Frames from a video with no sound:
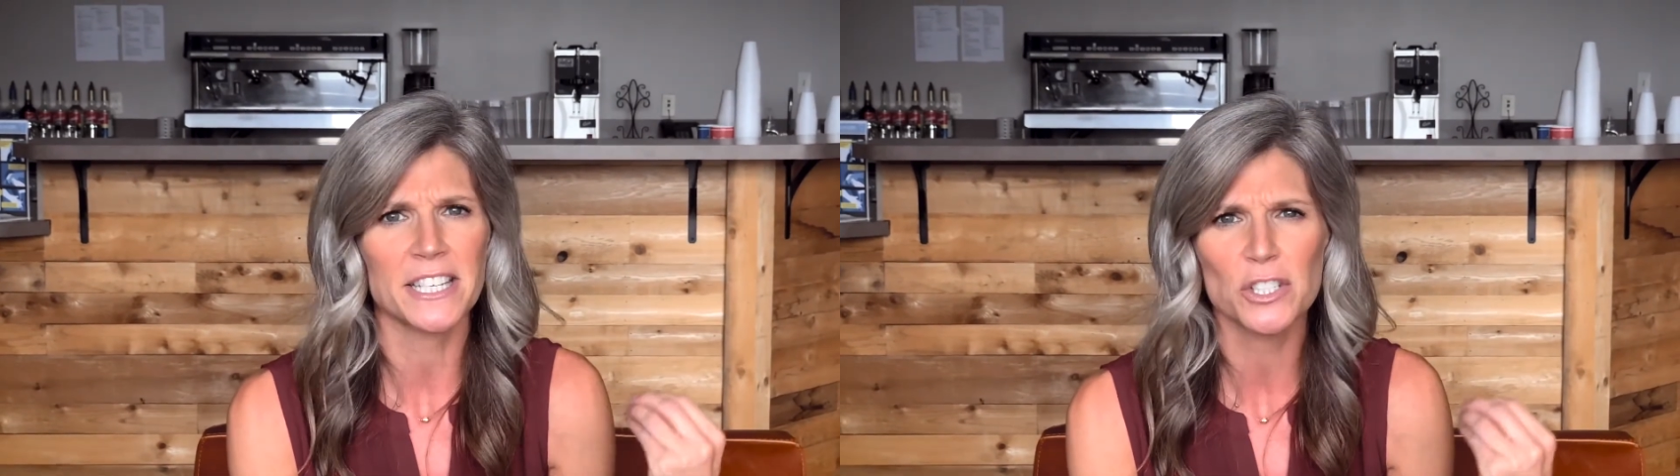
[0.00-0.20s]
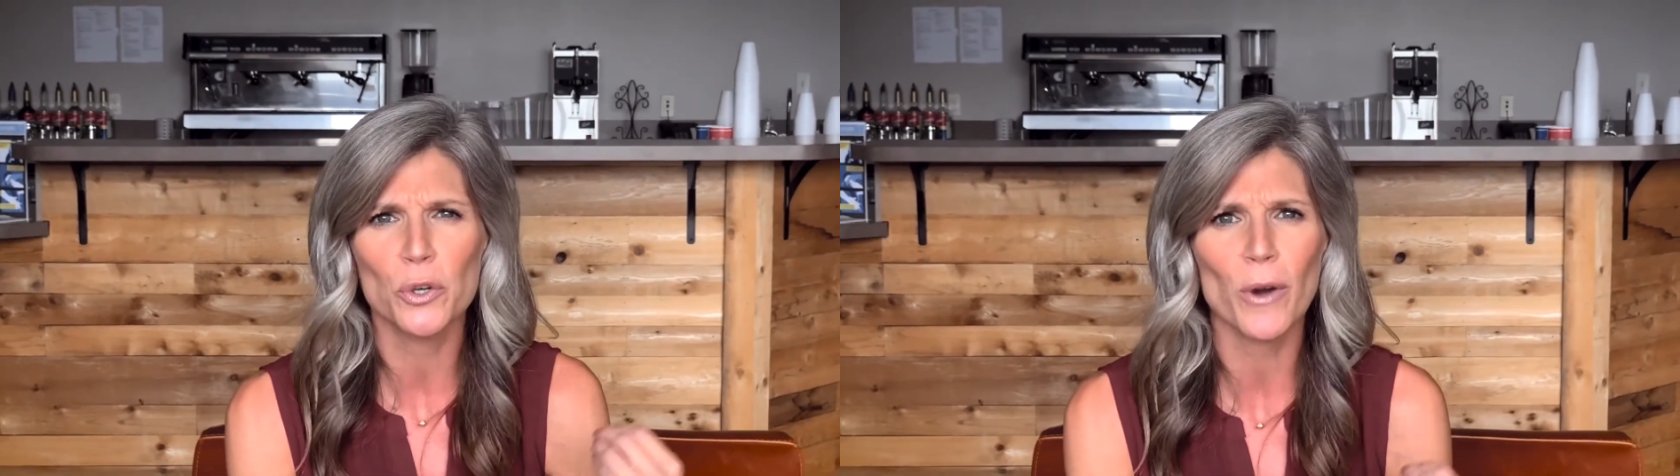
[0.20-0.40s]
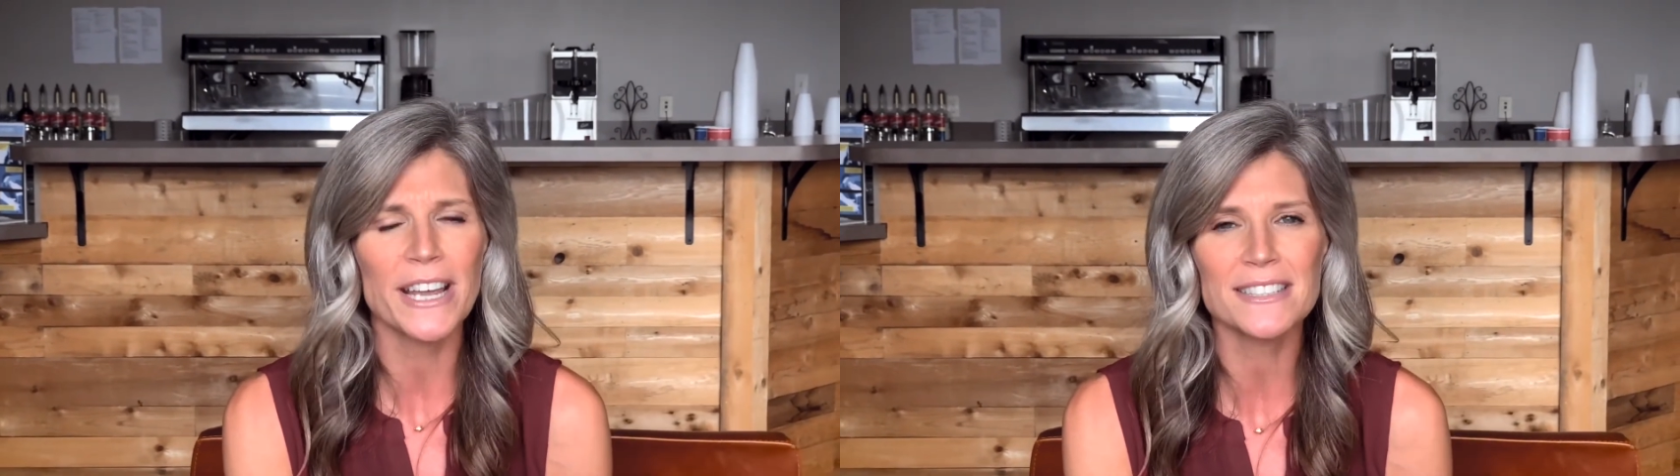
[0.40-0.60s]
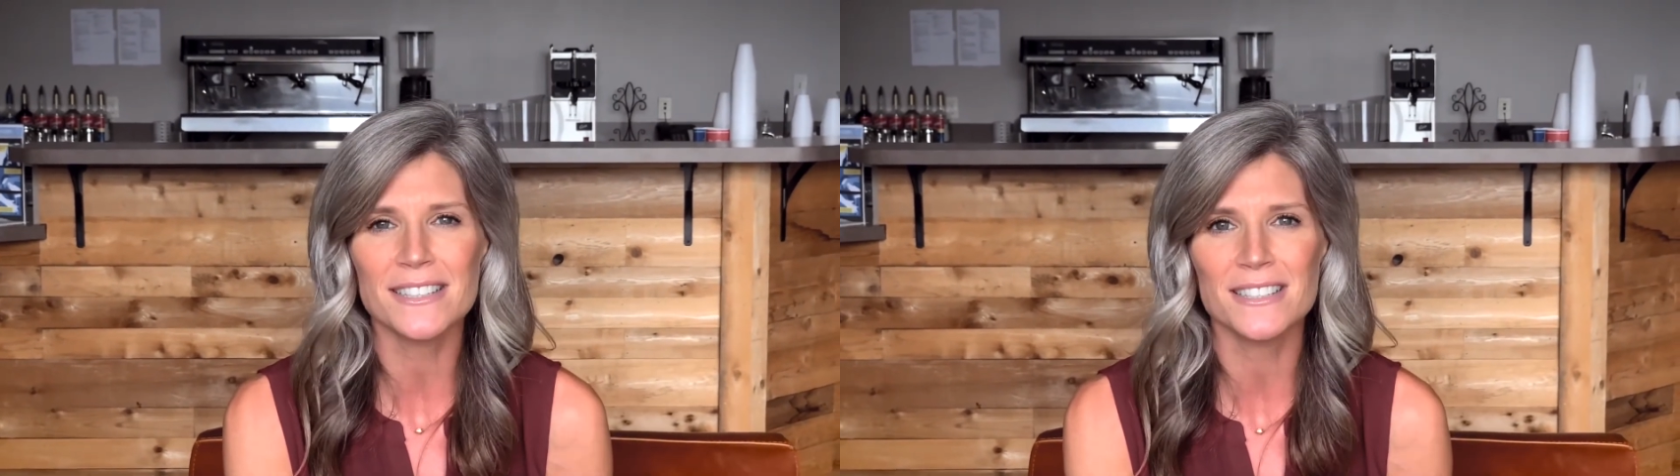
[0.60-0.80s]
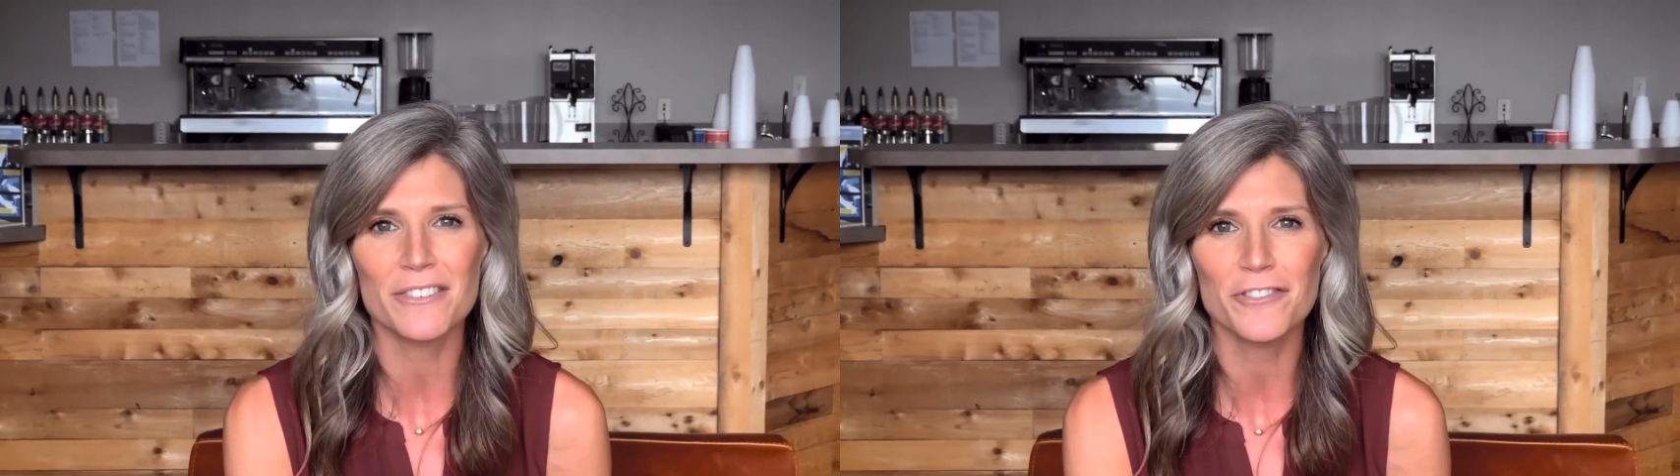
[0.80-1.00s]
His grace
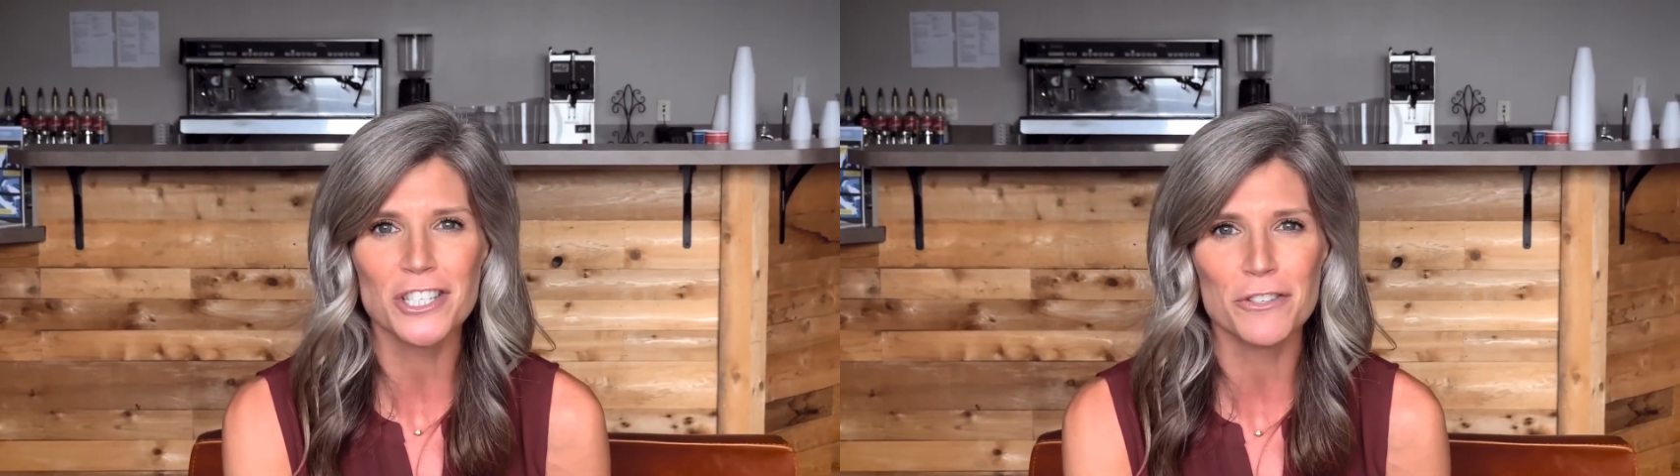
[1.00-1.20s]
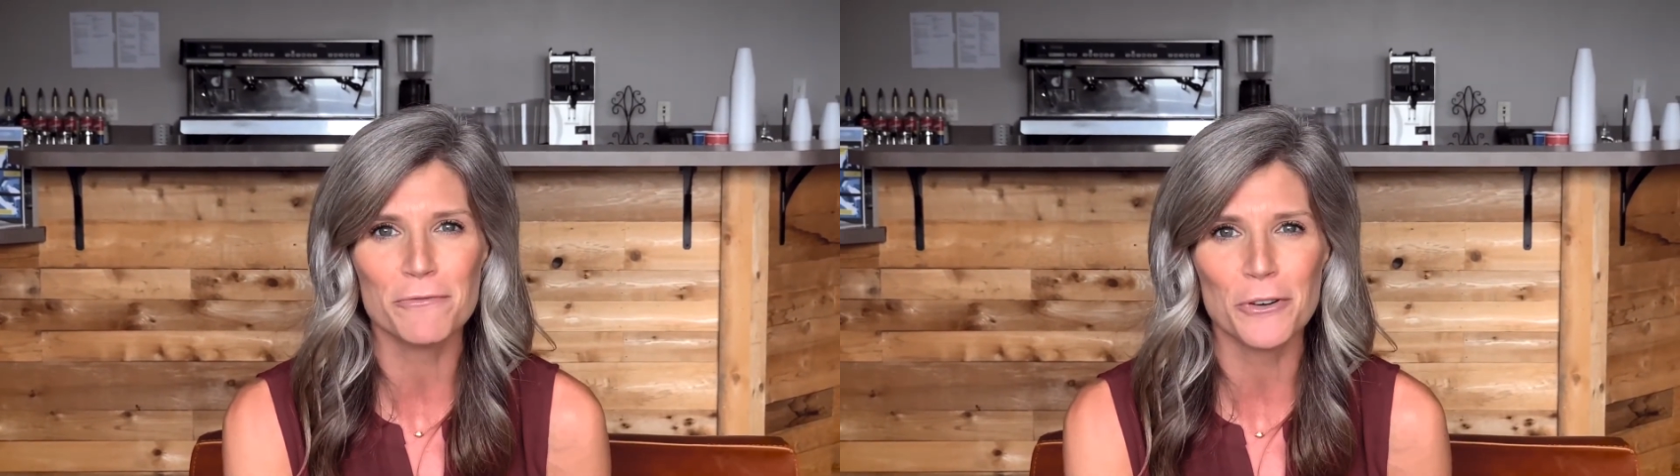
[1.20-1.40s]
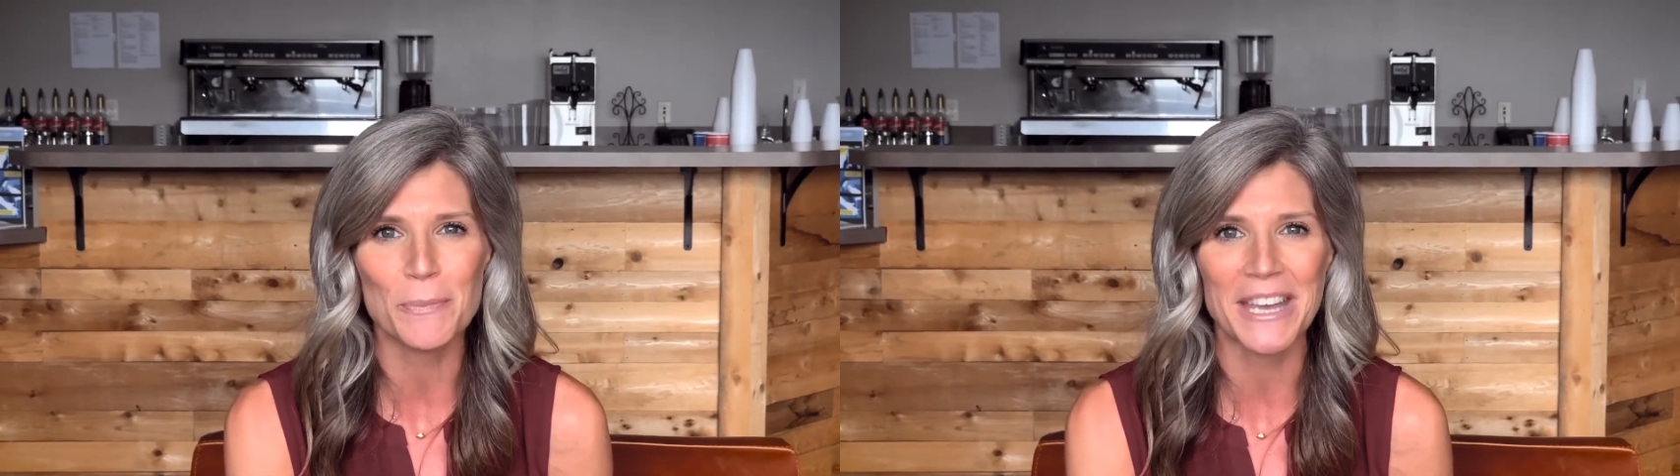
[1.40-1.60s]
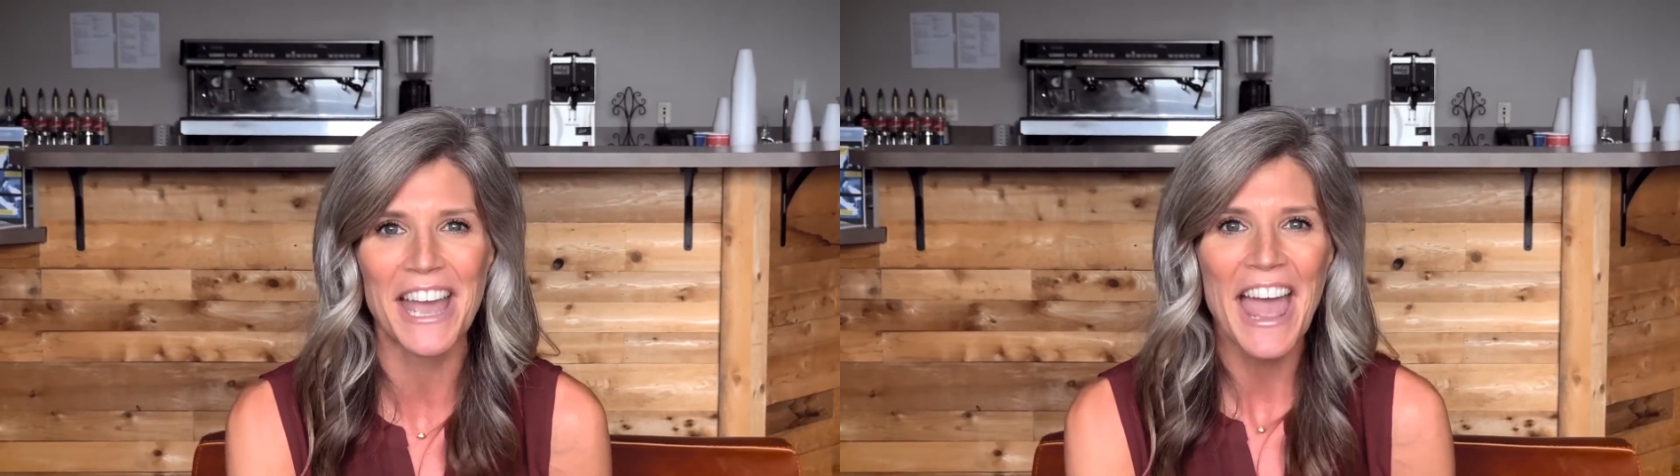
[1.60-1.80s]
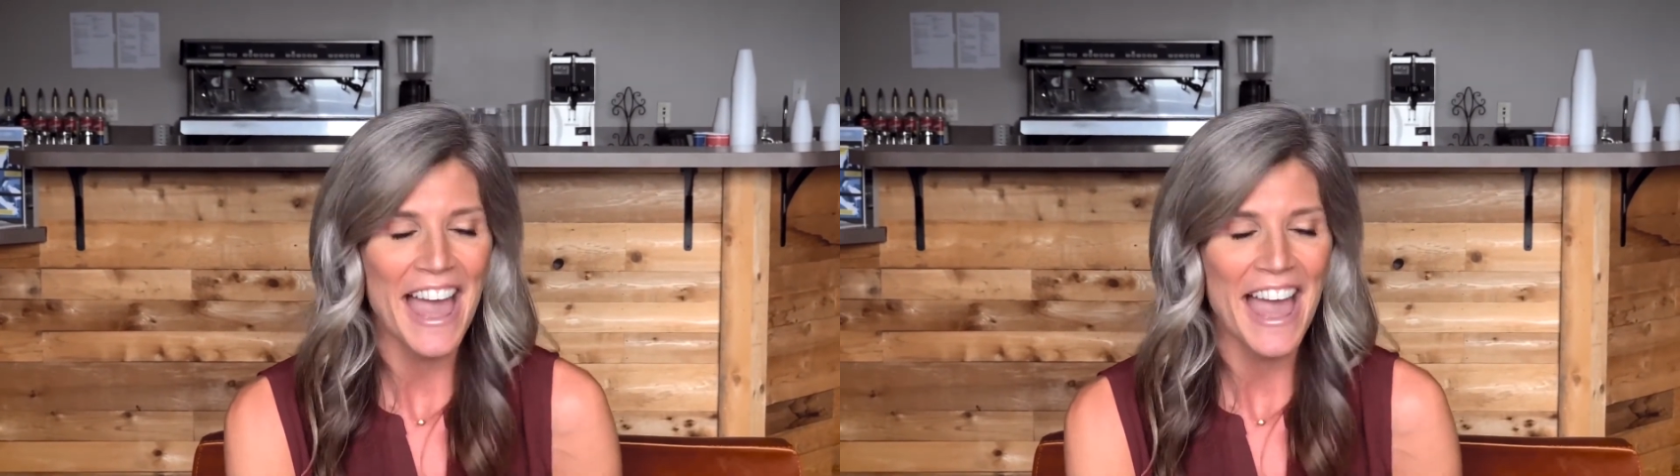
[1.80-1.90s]
is sufficient for me.